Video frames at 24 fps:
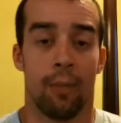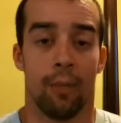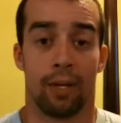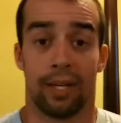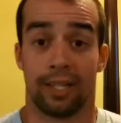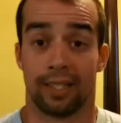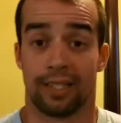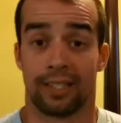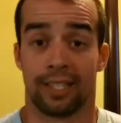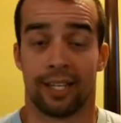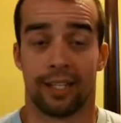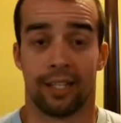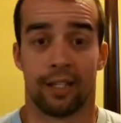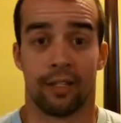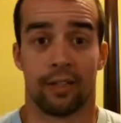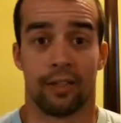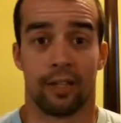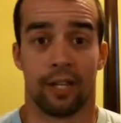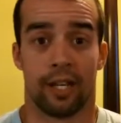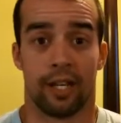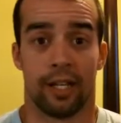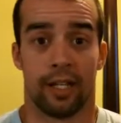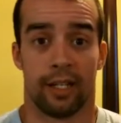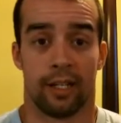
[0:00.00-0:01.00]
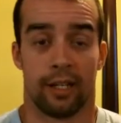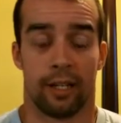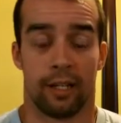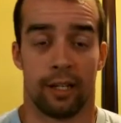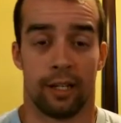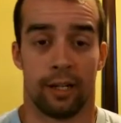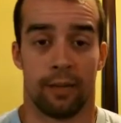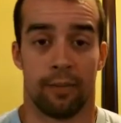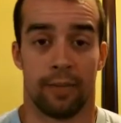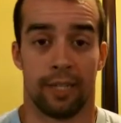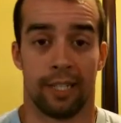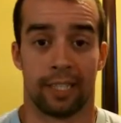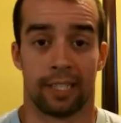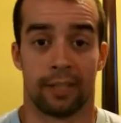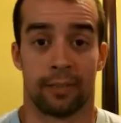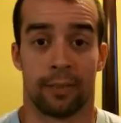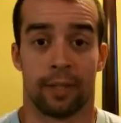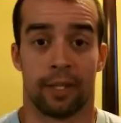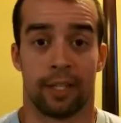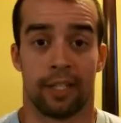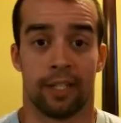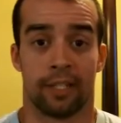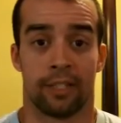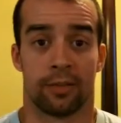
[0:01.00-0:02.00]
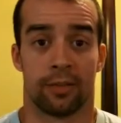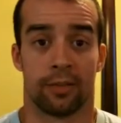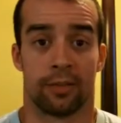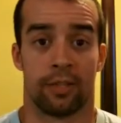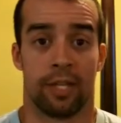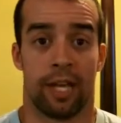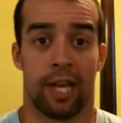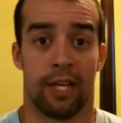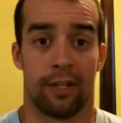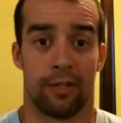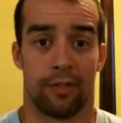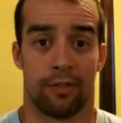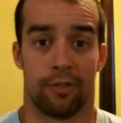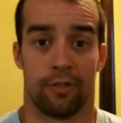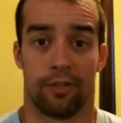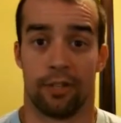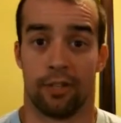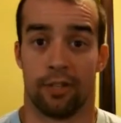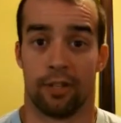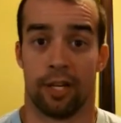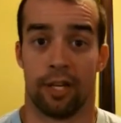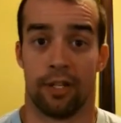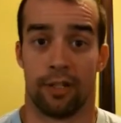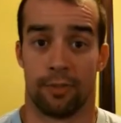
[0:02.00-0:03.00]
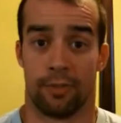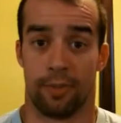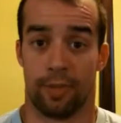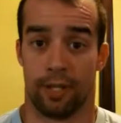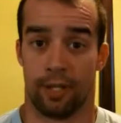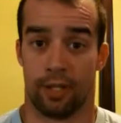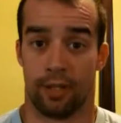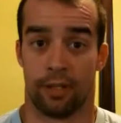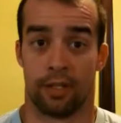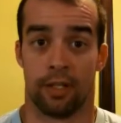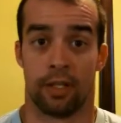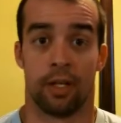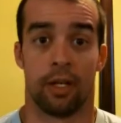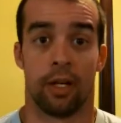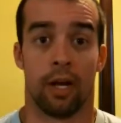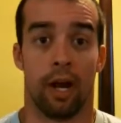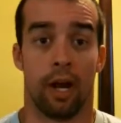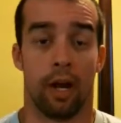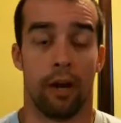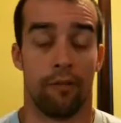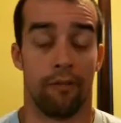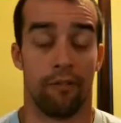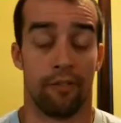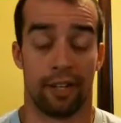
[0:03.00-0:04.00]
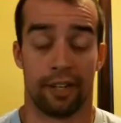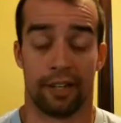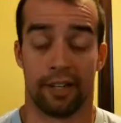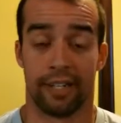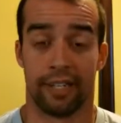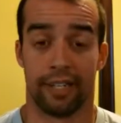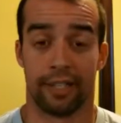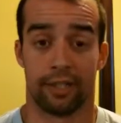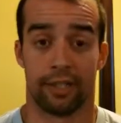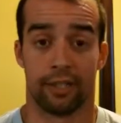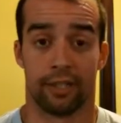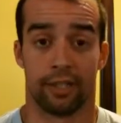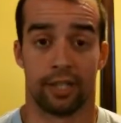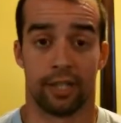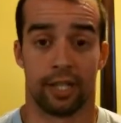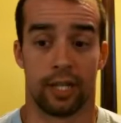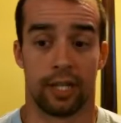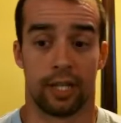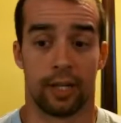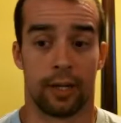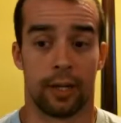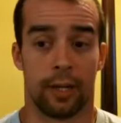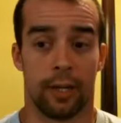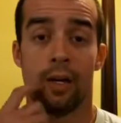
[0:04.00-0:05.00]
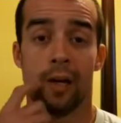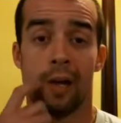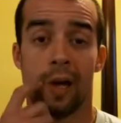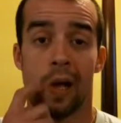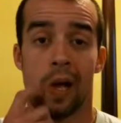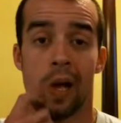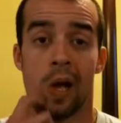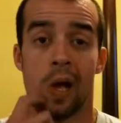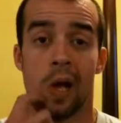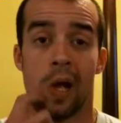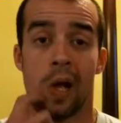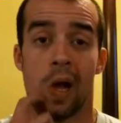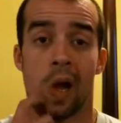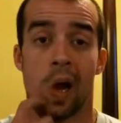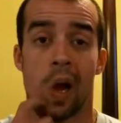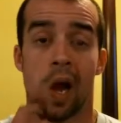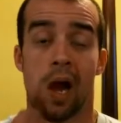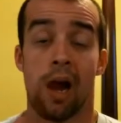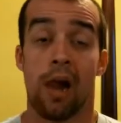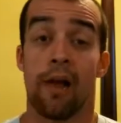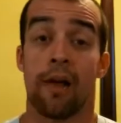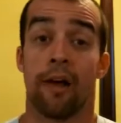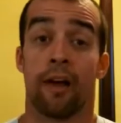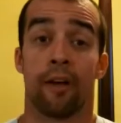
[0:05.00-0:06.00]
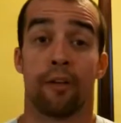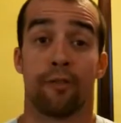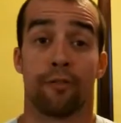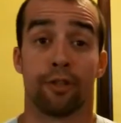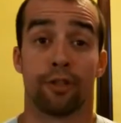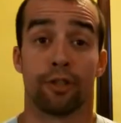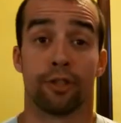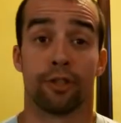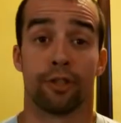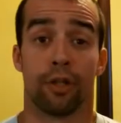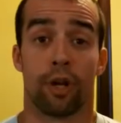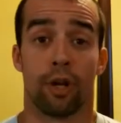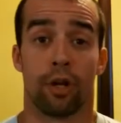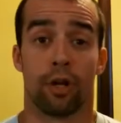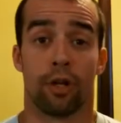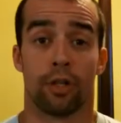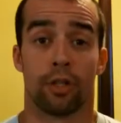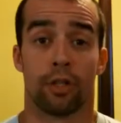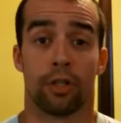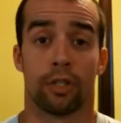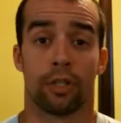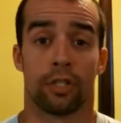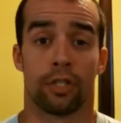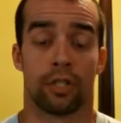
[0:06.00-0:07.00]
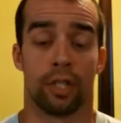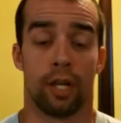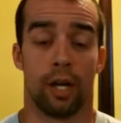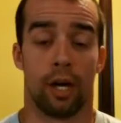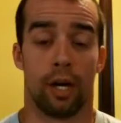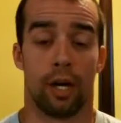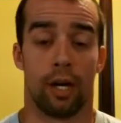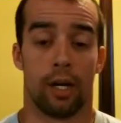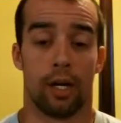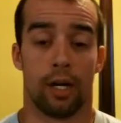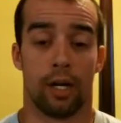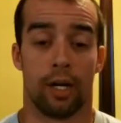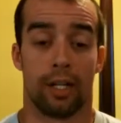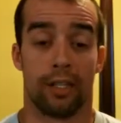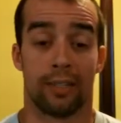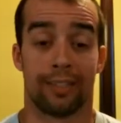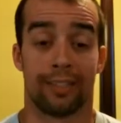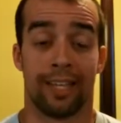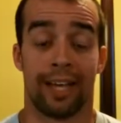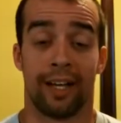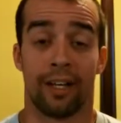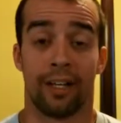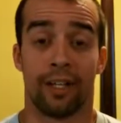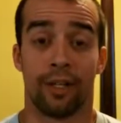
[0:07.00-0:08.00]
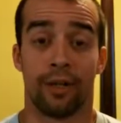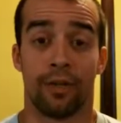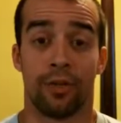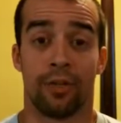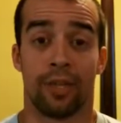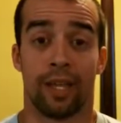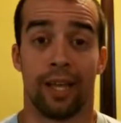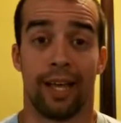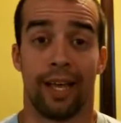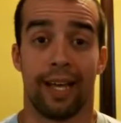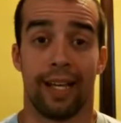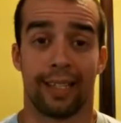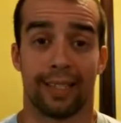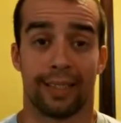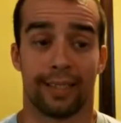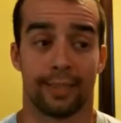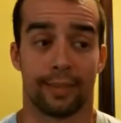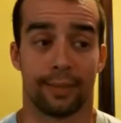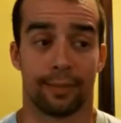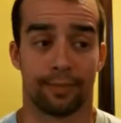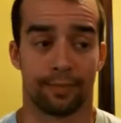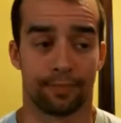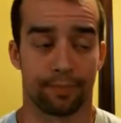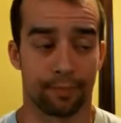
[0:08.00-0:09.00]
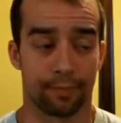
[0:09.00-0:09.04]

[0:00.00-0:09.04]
But I'll tell you that my experience with Adrenaline has been very interesting. For starters, I'll tell you that